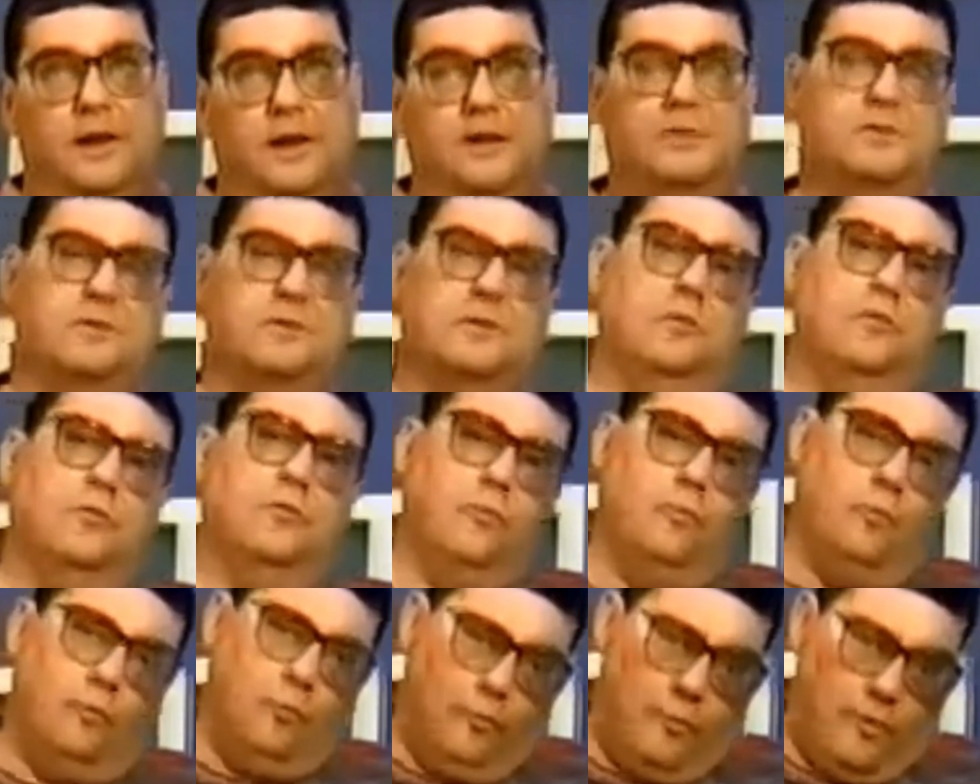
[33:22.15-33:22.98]
And
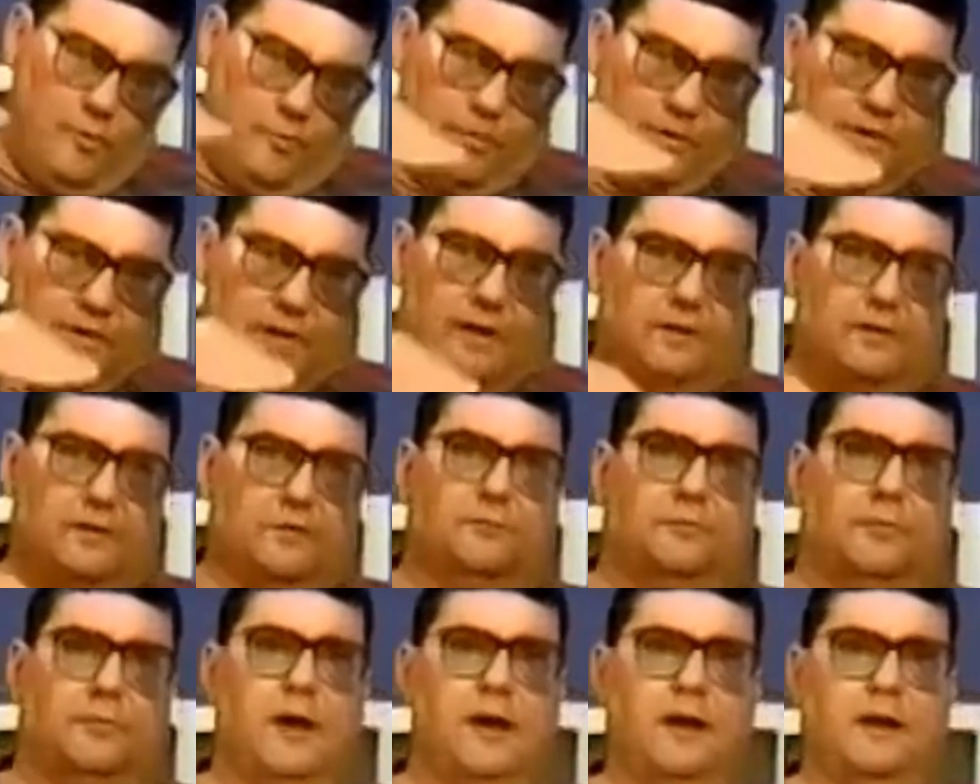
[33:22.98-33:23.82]
so when we take
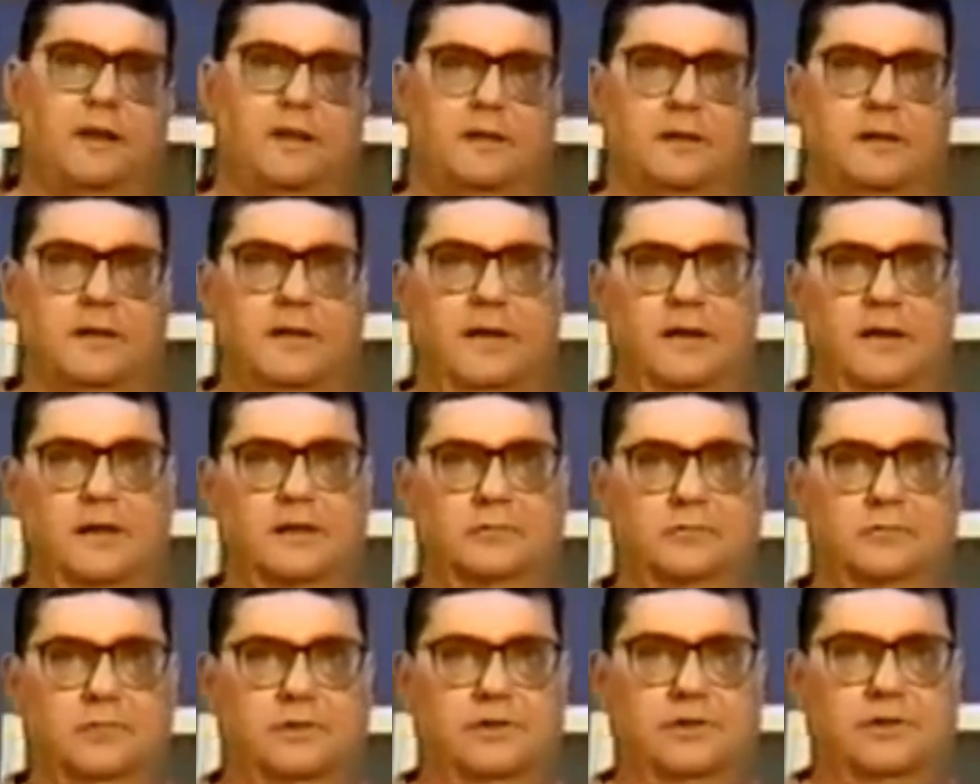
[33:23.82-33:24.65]
the Franklin
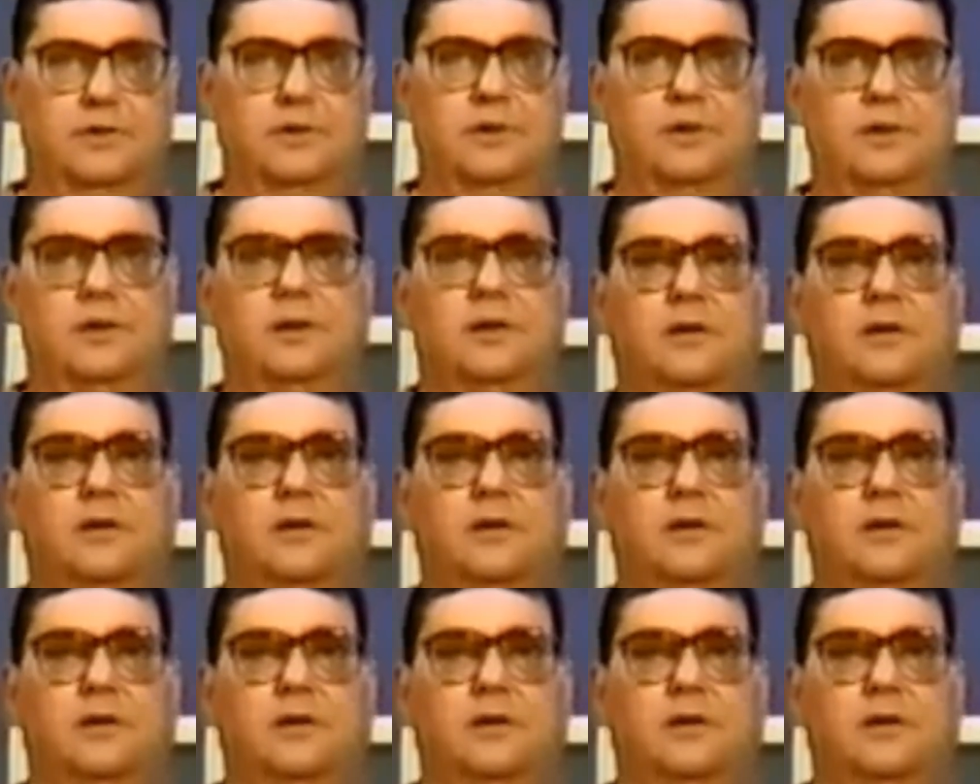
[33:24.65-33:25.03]
case, which